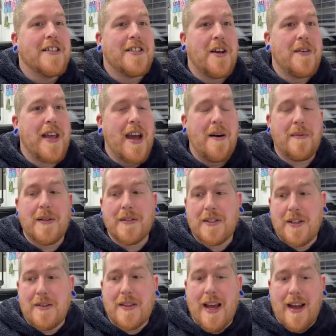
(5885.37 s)
so yeah, we'll
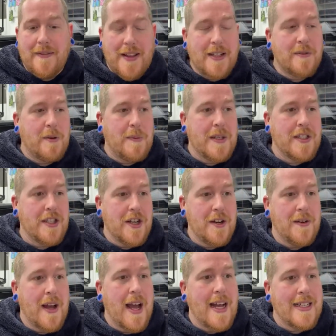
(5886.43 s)
do that. That's what we'll
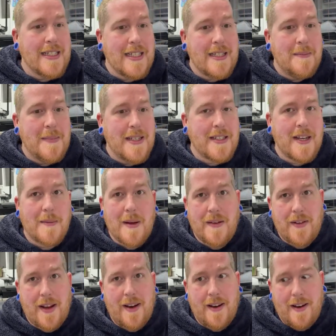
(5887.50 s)
do. And in the meantime, have
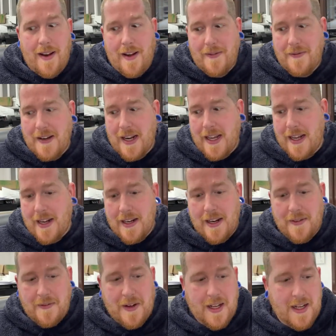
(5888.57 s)
a lovely,
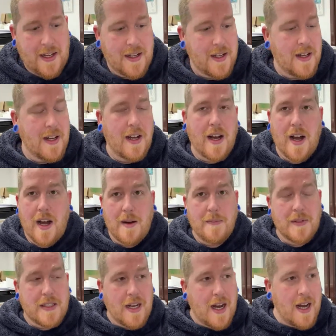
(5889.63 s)
lovely um,
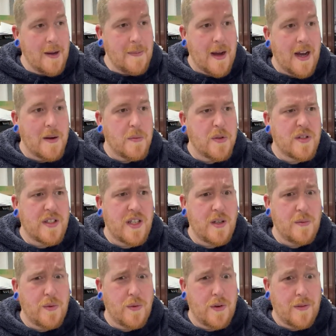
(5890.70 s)
time. I will see
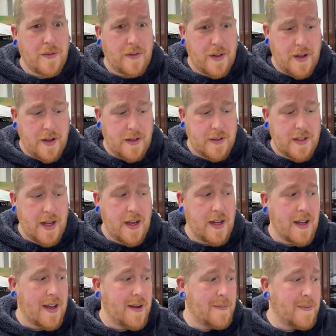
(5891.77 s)
you all on Thursday
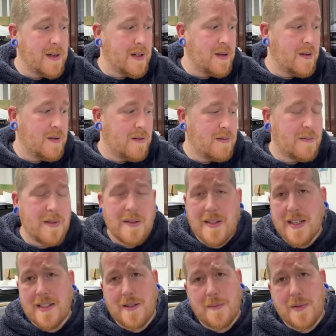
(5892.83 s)
and we'll we'll
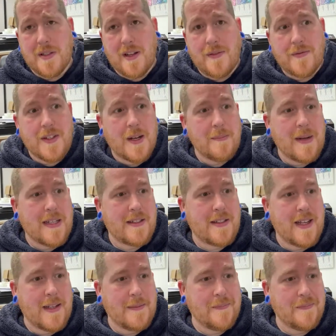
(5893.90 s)
get some stuff done, bestie.